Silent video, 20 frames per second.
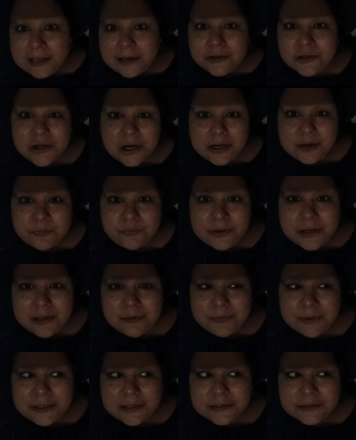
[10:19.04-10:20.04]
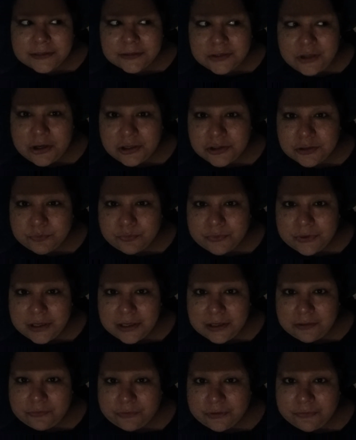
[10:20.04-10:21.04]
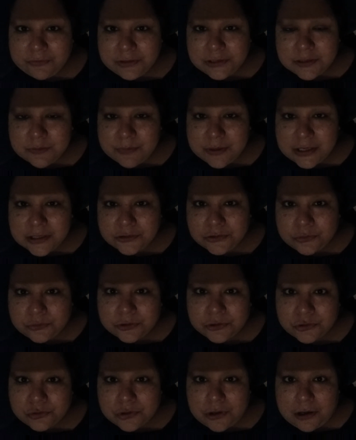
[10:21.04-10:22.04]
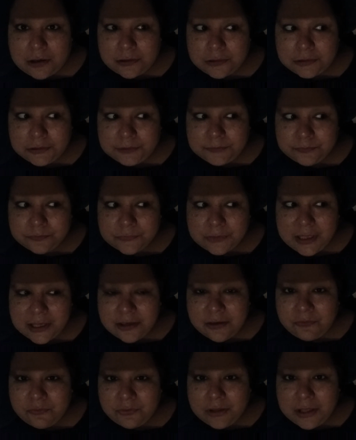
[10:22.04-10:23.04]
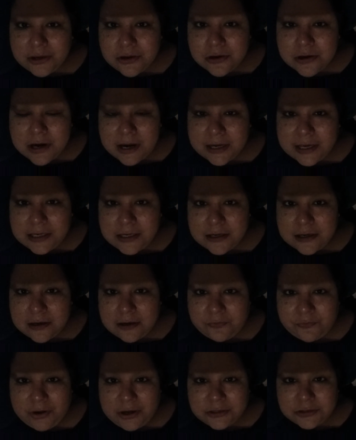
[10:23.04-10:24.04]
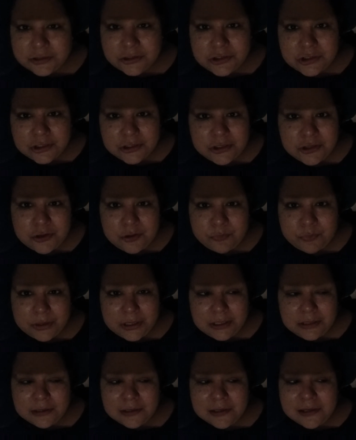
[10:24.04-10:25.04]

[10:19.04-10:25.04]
like trying to breathe because it's hard to breathe for 15 minutes through a straw. Like you feel like you're not getting enough oxygen in your brain.